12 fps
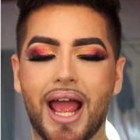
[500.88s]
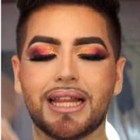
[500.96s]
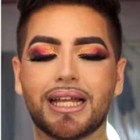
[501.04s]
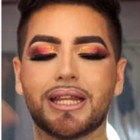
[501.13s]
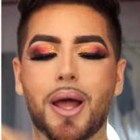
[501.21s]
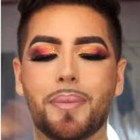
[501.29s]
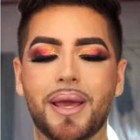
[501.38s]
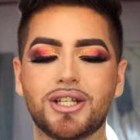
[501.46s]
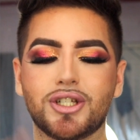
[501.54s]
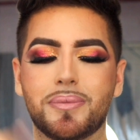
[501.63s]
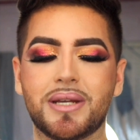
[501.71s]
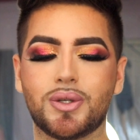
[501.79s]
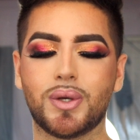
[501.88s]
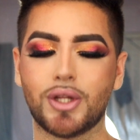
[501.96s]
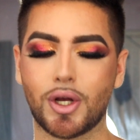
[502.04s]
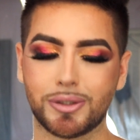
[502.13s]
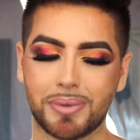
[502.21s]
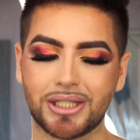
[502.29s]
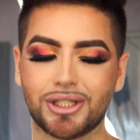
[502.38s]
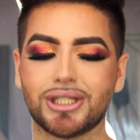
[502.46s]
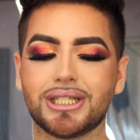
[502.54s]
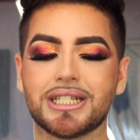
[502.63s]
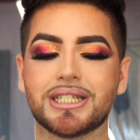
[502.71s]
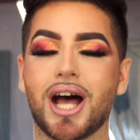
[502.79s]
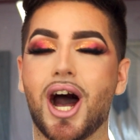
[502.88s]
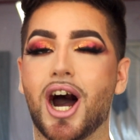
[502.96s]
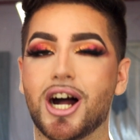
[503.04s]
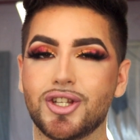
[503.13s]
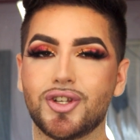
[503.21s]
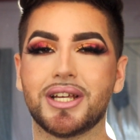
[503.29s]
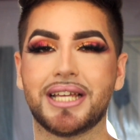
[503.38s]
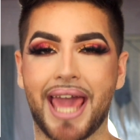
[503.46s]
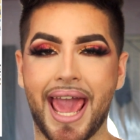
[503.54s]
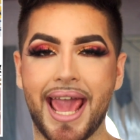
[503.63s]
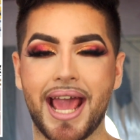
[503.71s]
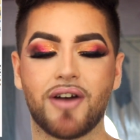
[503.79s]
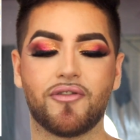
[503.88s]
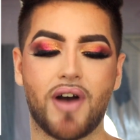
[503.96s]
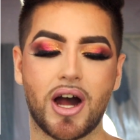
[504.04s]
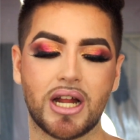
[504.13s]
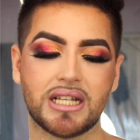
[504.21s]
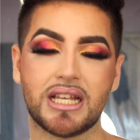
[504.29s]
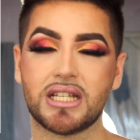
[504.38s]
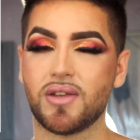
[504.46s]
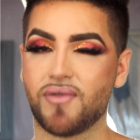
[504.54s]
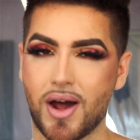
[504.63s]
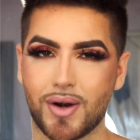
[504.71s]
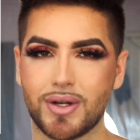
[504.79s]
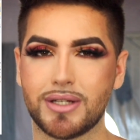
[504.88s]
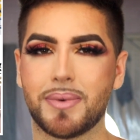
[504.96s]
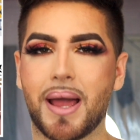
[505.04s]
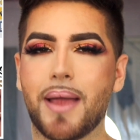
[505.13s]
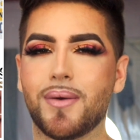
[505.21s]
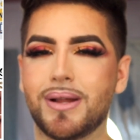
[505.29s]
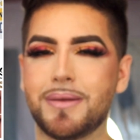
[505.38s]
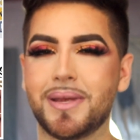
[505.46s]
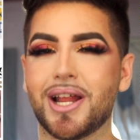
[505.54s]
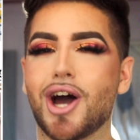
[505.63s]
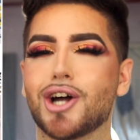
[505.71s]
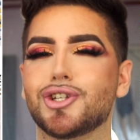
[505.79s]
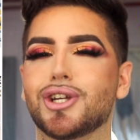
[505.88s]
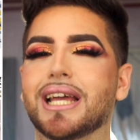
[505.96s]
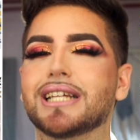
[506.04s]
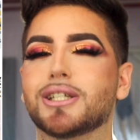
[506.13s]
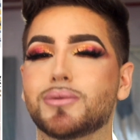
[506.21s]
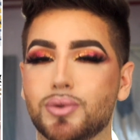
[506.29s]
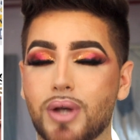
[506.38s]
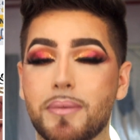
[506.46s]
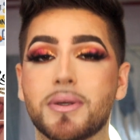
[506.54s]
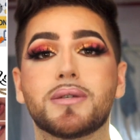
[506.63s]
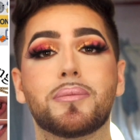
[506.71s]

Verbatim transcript: And then the picture between those pictures is 100k it says followers but I really mean 100k subscribers.